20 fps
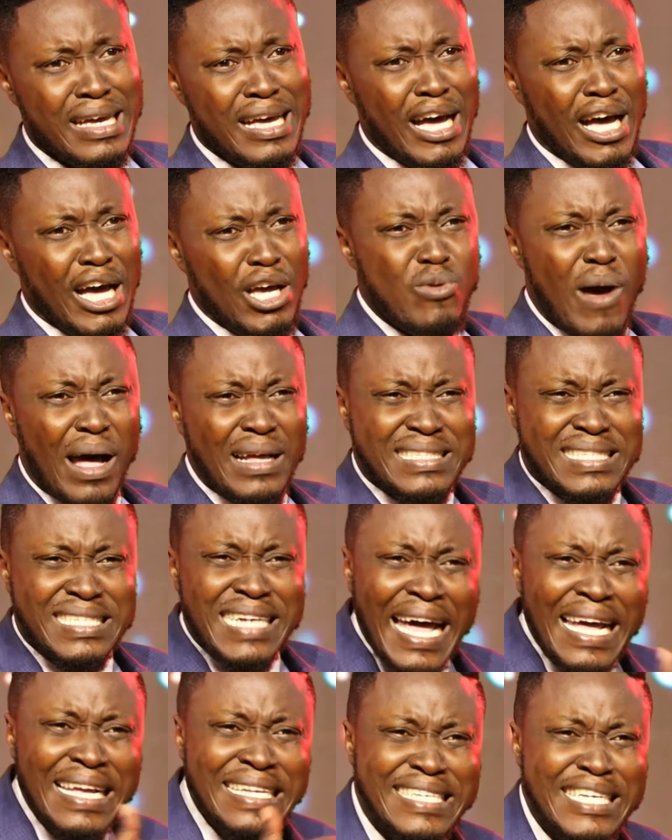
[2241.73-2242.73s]
You are
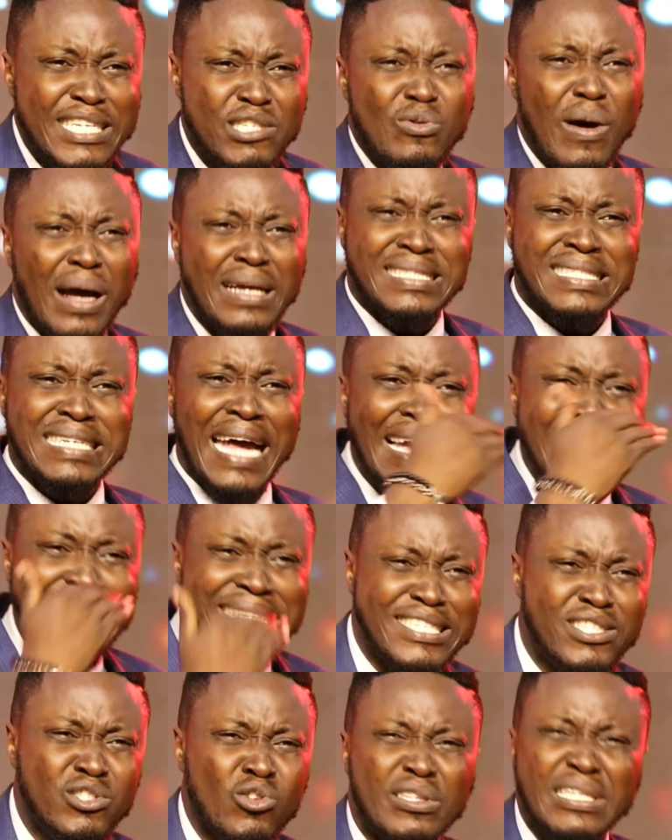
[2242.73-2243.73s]
trying things, you are trying
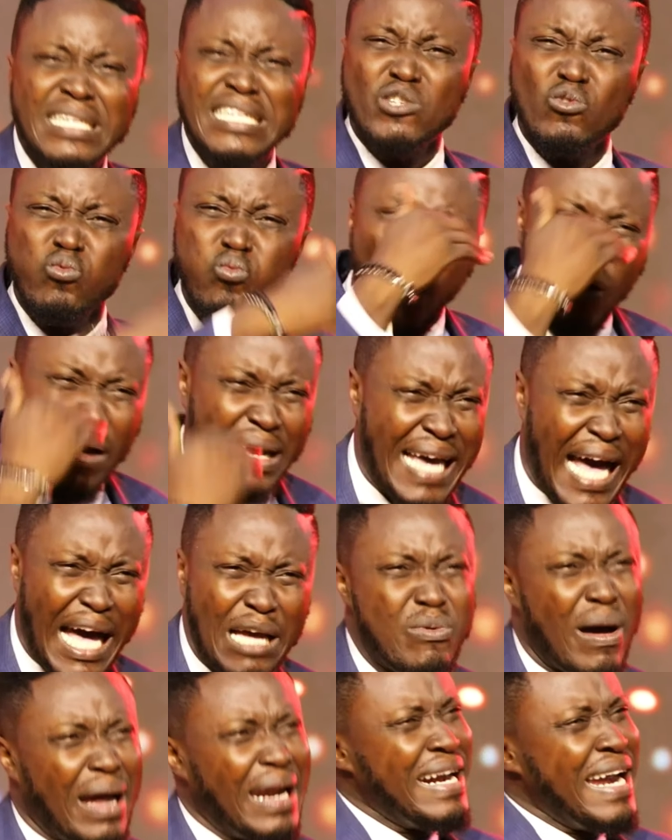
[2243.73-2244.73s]
things, nothing is working, and you
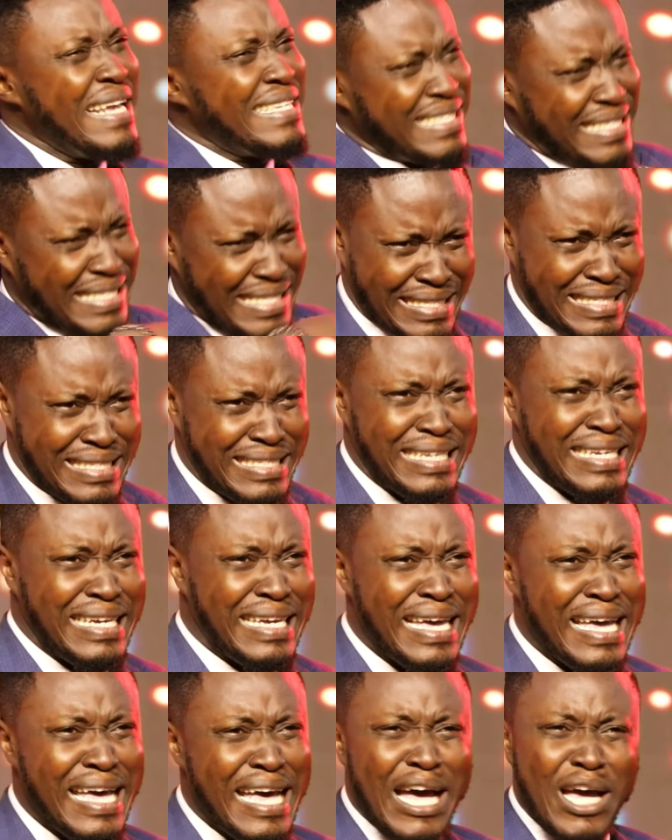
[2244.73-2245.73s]
are resting.
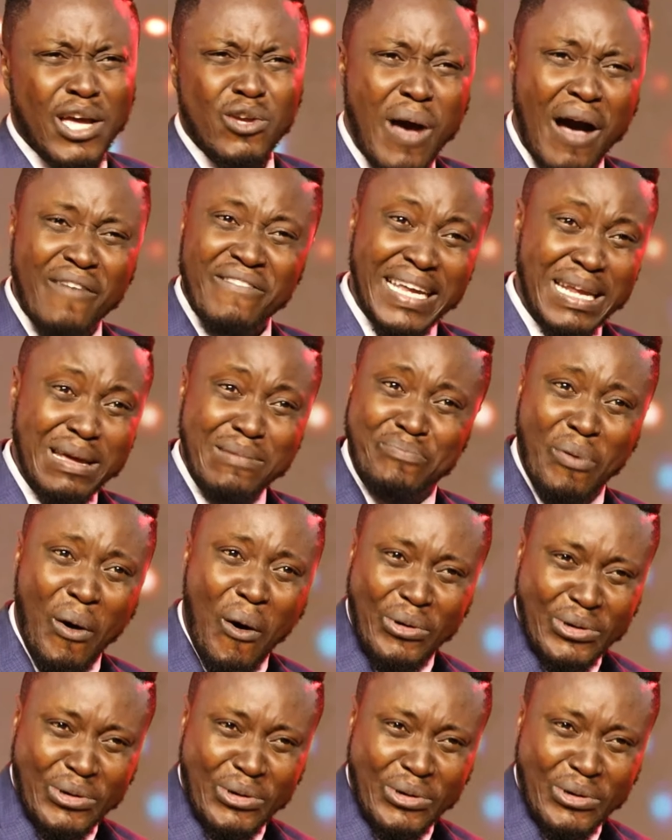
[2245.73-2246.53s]
You are very bold.